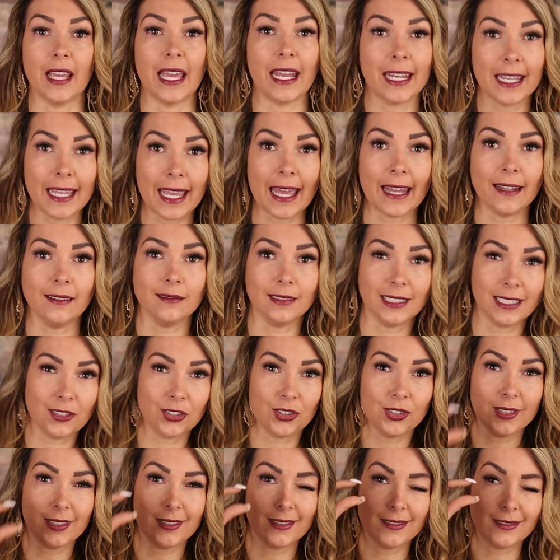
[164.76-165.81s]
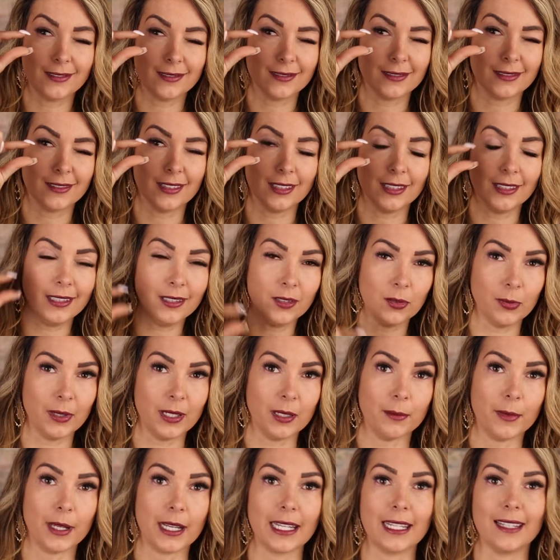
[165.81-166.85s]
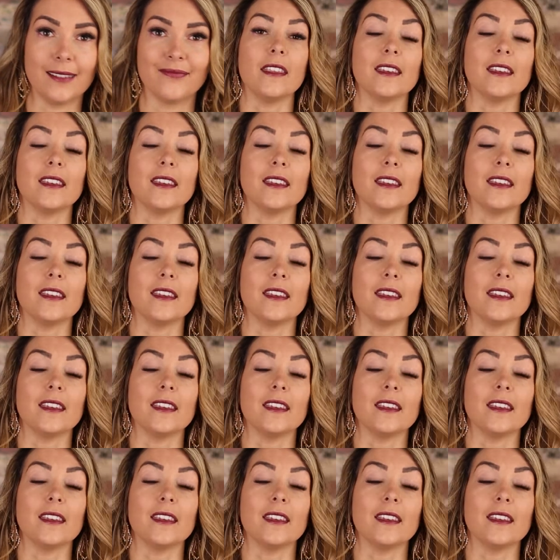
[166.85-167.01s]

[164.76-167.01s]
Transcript: And again, it's just a little bit of money.